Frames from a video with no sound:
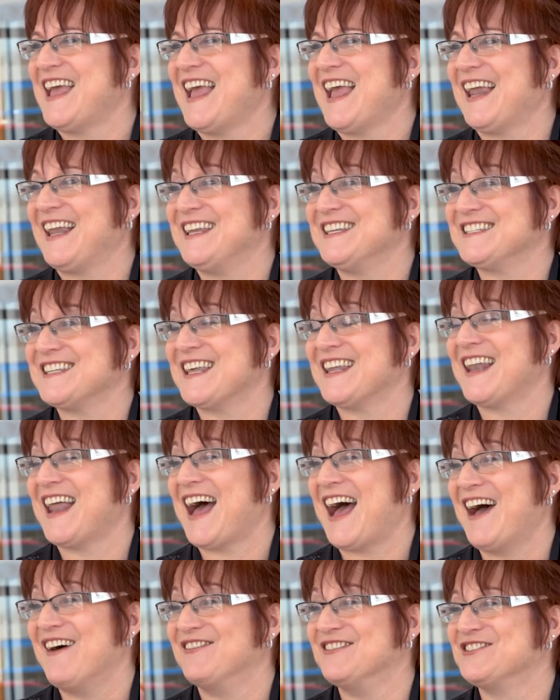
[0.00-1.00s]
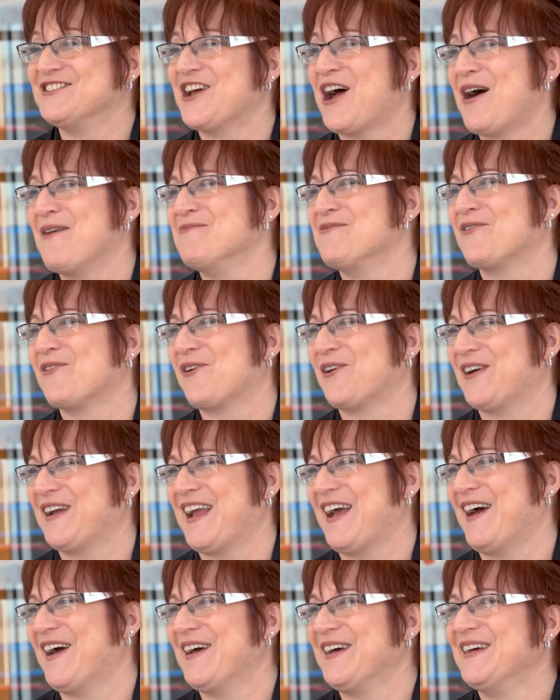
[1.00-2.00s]
And he said, "I have a job for
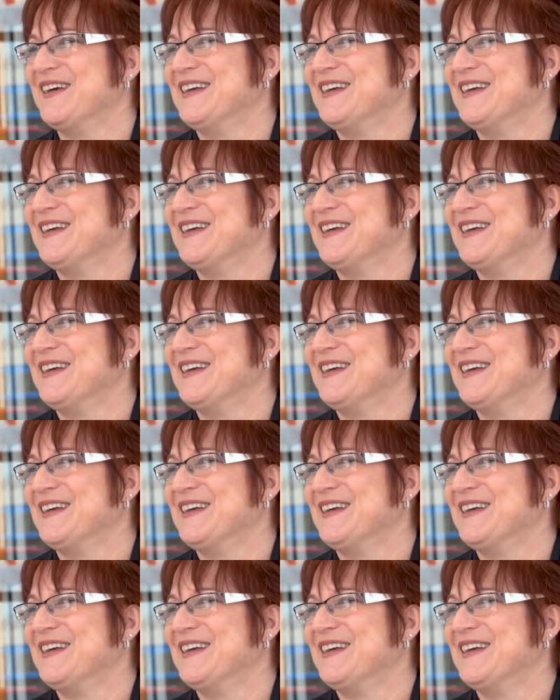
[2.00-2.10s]
you."